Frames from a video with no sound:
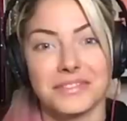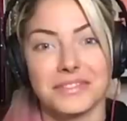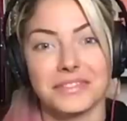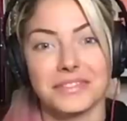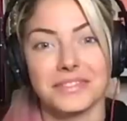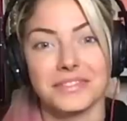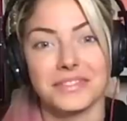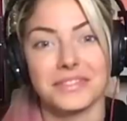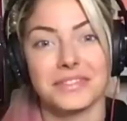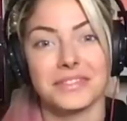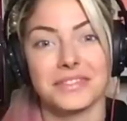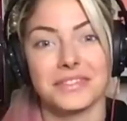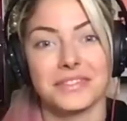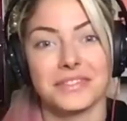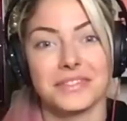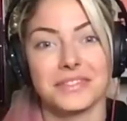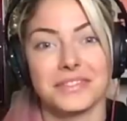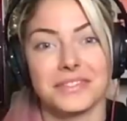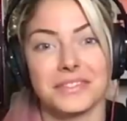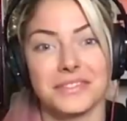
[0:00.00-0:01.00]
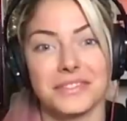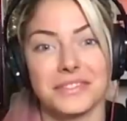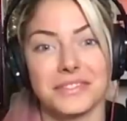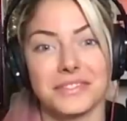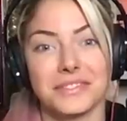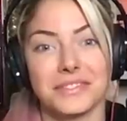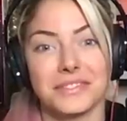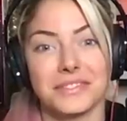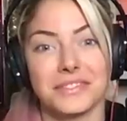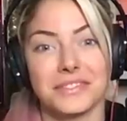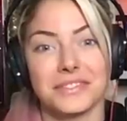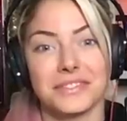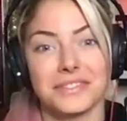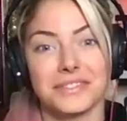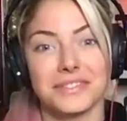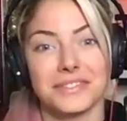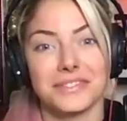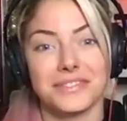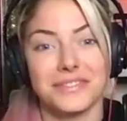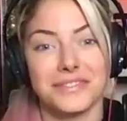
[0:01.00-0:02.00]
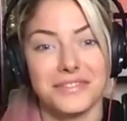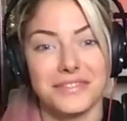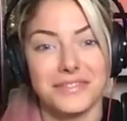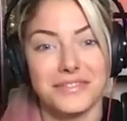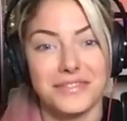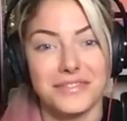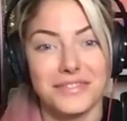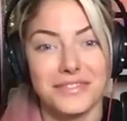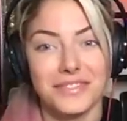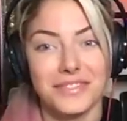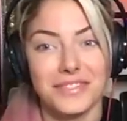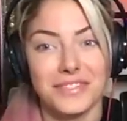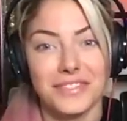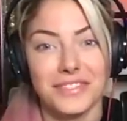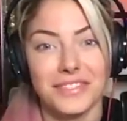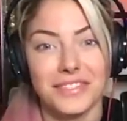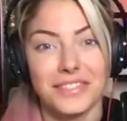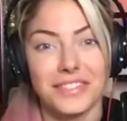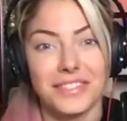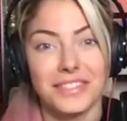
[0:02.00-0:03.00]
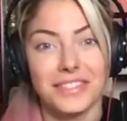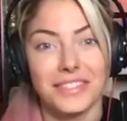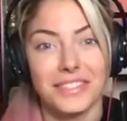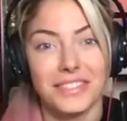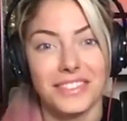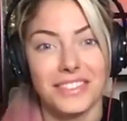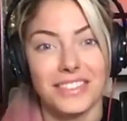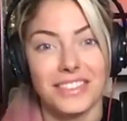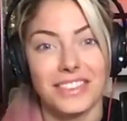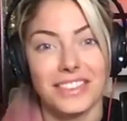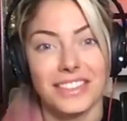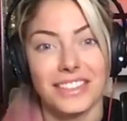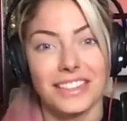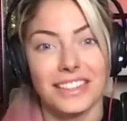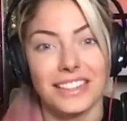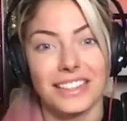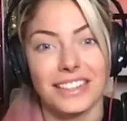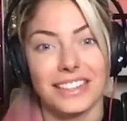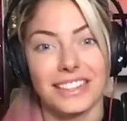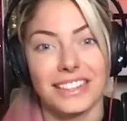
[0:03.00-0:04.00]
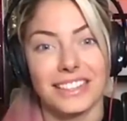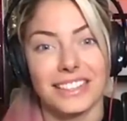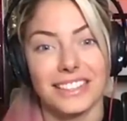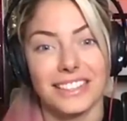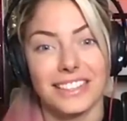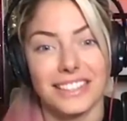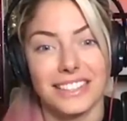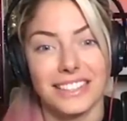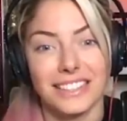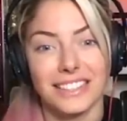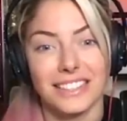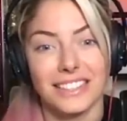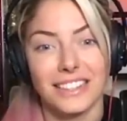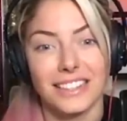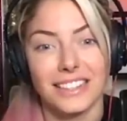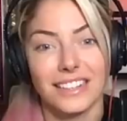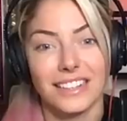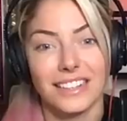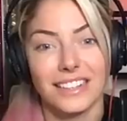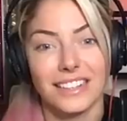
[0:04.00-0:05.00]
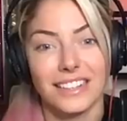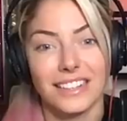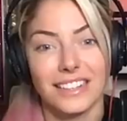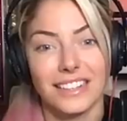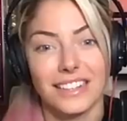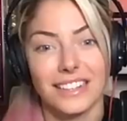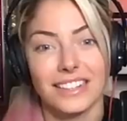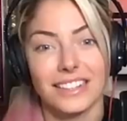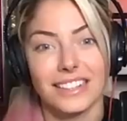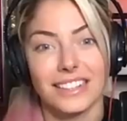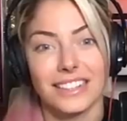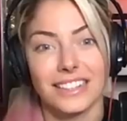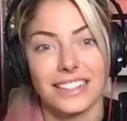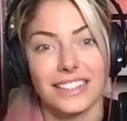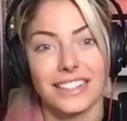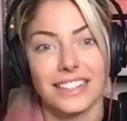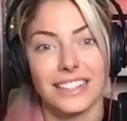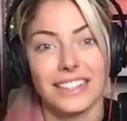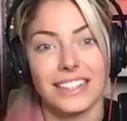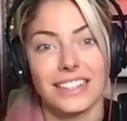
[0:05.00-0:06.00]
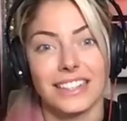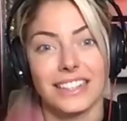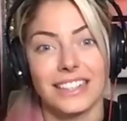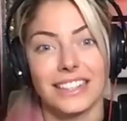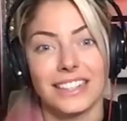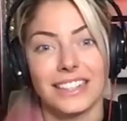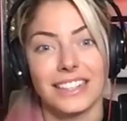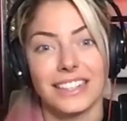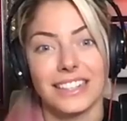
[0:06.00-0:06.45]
[no speech]